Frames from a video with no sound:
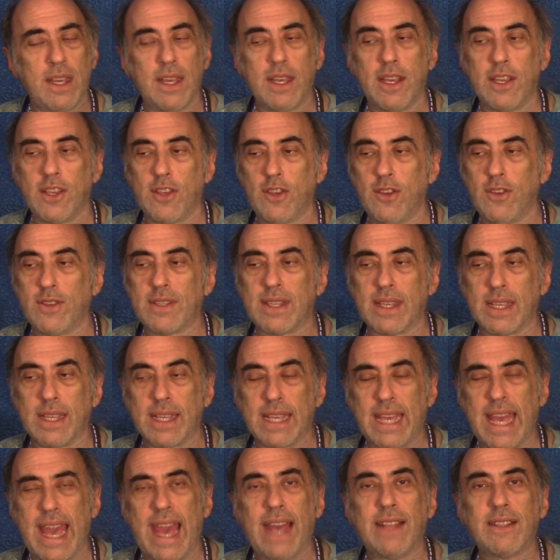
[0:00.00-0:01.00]
Using
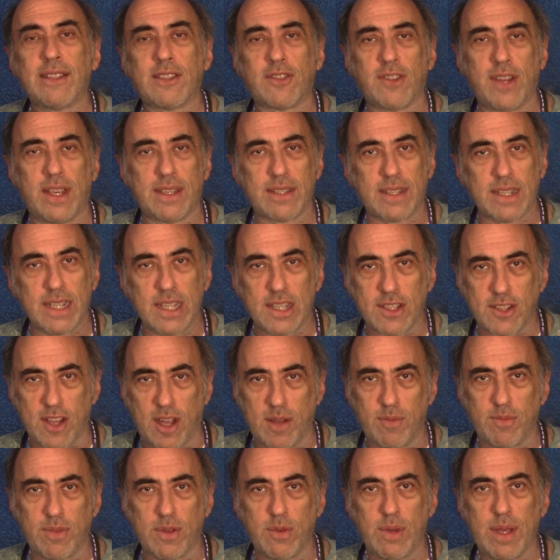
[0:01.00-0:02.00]
cancer as an
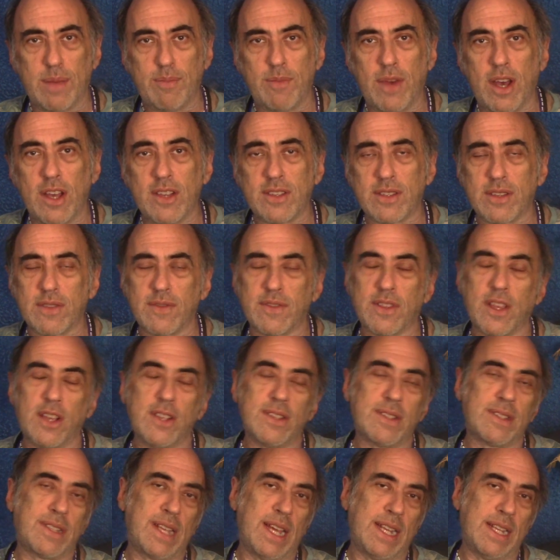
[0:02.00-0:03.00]
example, where most of those
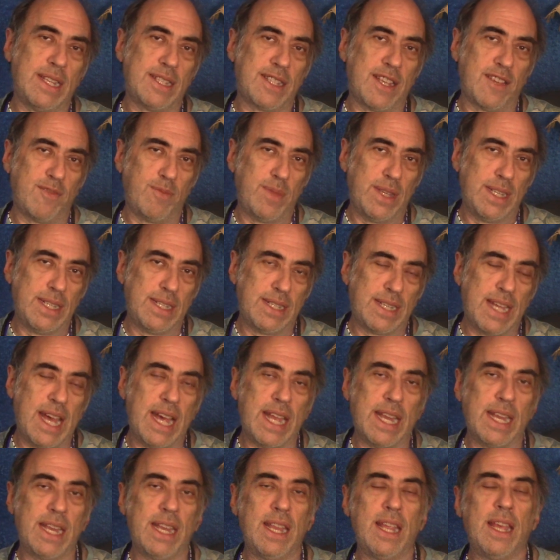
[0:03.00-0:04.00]
studies have been
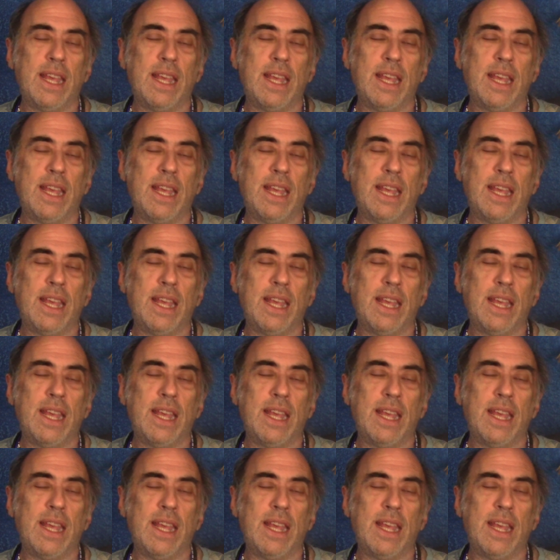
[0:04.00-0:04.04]
done,